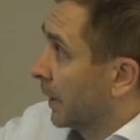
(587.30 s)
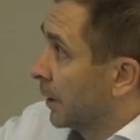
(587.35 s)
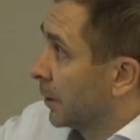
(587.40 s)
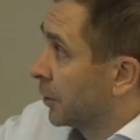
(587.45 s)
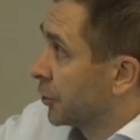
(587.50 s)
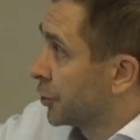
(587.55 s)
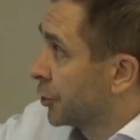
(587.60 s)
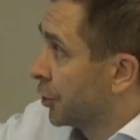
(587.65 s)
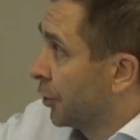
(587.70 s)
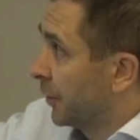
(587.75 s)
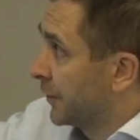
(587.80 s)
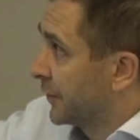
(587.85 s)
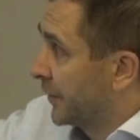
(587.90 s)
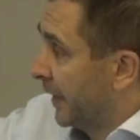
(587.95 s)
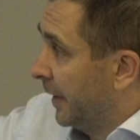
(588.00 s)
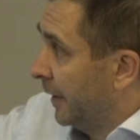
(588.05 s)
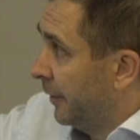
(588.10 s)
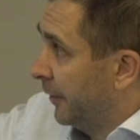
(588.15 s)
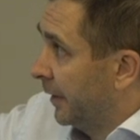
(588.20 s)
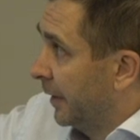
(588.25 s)
So the
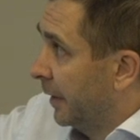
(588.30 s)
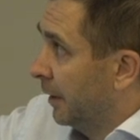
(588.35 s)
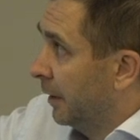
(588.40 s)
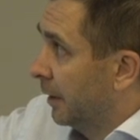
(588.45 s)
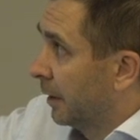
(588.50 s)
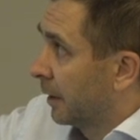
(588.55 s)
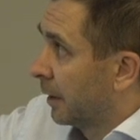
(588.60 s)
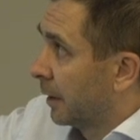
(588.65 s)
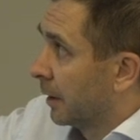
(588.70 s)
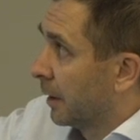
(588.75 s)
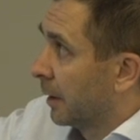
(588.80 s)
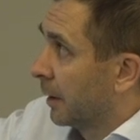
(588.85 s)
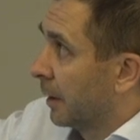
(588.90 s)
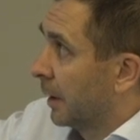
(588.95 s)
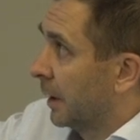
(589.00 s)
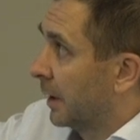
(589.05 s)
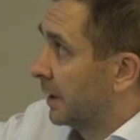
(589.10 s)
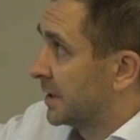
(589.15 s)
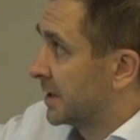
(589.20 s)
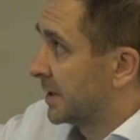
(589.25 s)
area
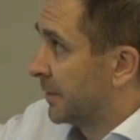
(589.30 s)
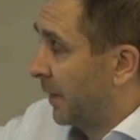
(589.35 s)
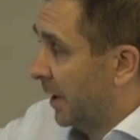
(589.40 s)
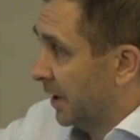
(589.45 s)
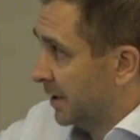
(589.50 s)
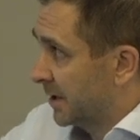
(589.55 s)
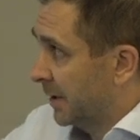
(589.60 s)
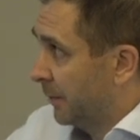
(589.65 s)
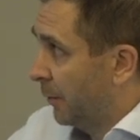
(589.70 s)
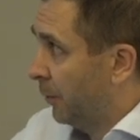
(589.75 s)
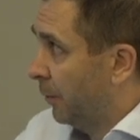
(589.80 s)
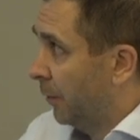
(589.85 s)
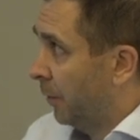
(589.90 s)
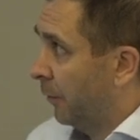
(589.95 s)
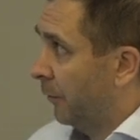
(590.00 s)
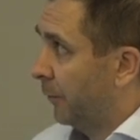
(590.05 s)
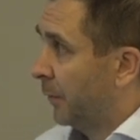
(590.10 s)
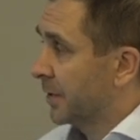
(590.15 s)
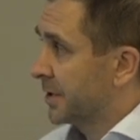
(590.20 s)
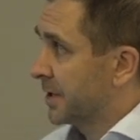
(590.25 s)
is maximum
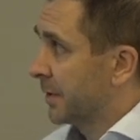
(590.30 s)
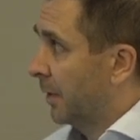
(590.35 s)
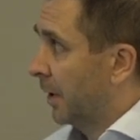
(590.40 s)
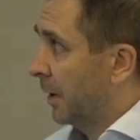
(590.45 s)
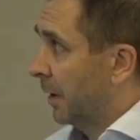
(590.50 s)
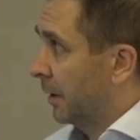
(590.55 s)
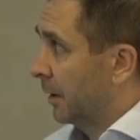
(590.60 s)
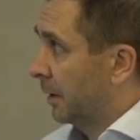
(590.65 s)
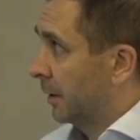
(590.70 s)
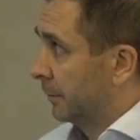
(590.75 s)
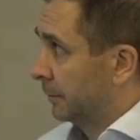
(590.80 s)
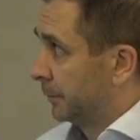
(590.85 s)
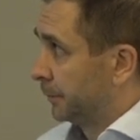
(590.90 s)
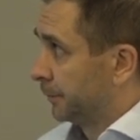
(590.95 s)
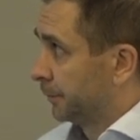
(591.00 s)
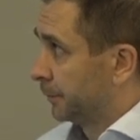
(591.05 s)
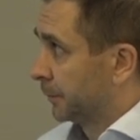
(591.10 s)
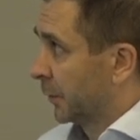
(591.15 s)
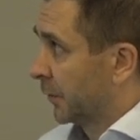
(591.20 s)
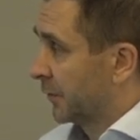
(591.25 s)
of
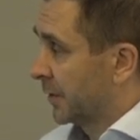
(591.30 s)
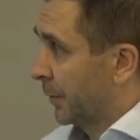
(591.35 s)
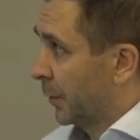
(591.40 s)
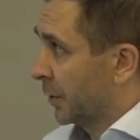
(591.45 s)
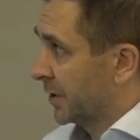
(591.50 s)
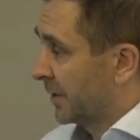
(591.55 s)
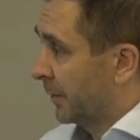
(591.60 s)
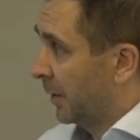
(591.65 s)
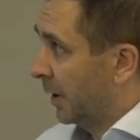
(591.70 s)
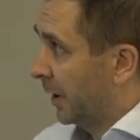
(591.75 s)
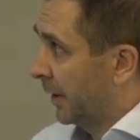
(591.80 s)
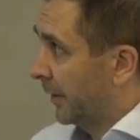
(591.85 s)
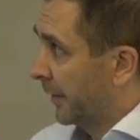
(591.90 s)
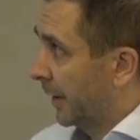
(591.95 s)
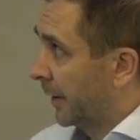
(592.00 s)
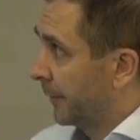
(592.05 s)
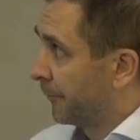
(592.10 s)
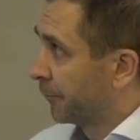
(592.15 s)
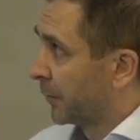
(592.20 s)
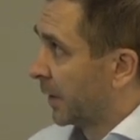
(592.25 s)
the possible area.